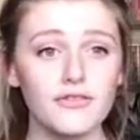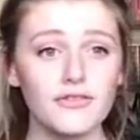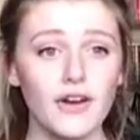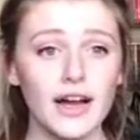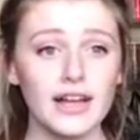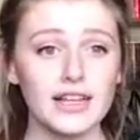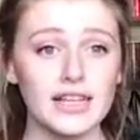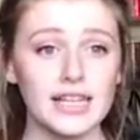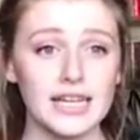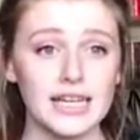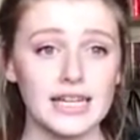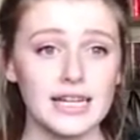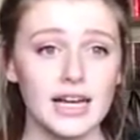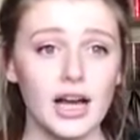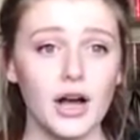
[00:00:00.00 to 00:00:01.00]

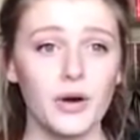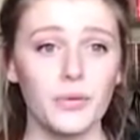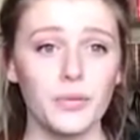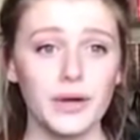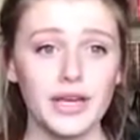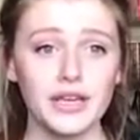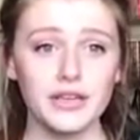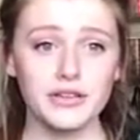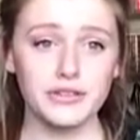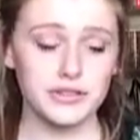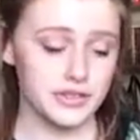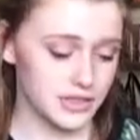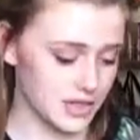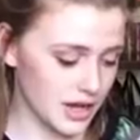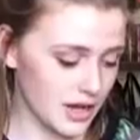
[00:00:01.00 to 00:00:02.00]
Finally, we
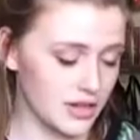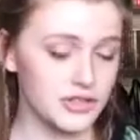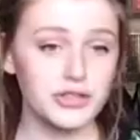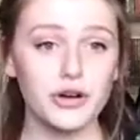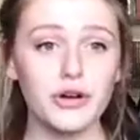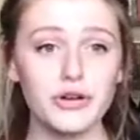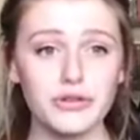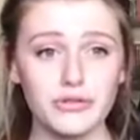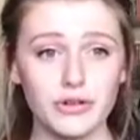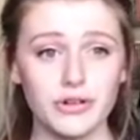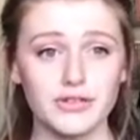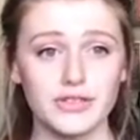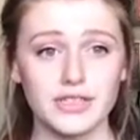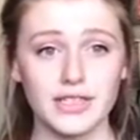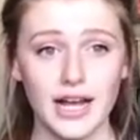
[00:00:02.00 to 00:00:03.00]
used
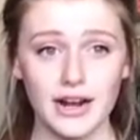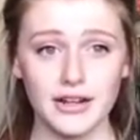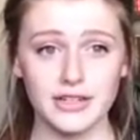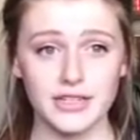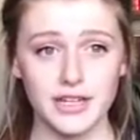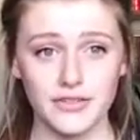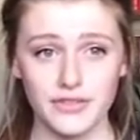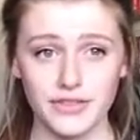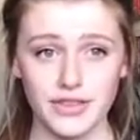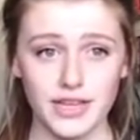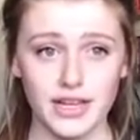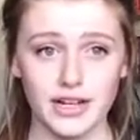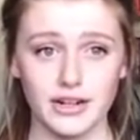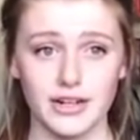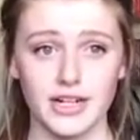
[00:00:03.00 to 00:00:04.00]
Todorow's narrative
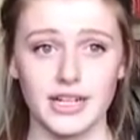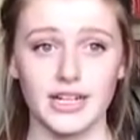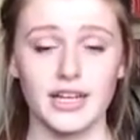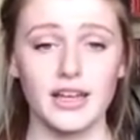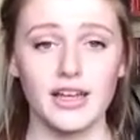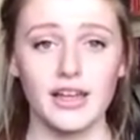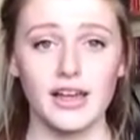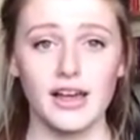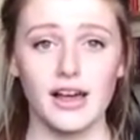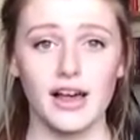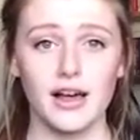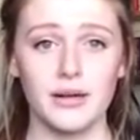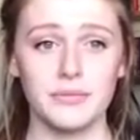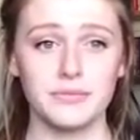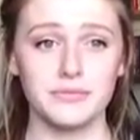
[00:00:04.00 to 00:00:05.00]
theory
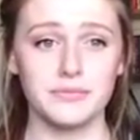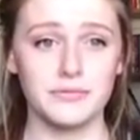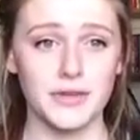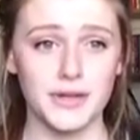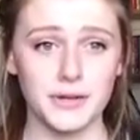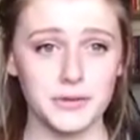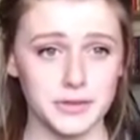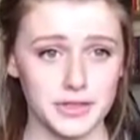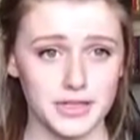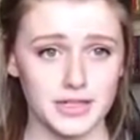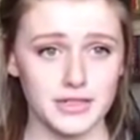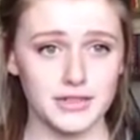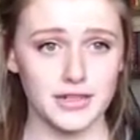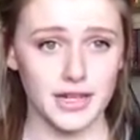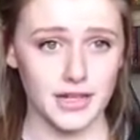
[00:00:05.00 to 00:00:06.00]

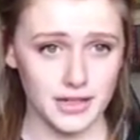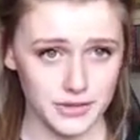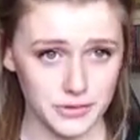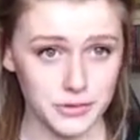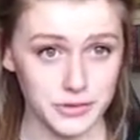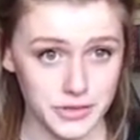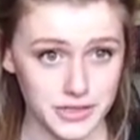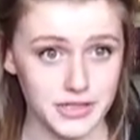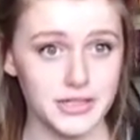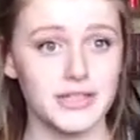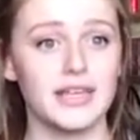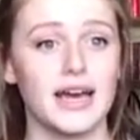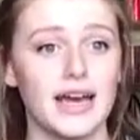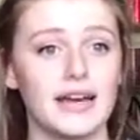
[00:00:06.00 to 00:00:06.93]
in order to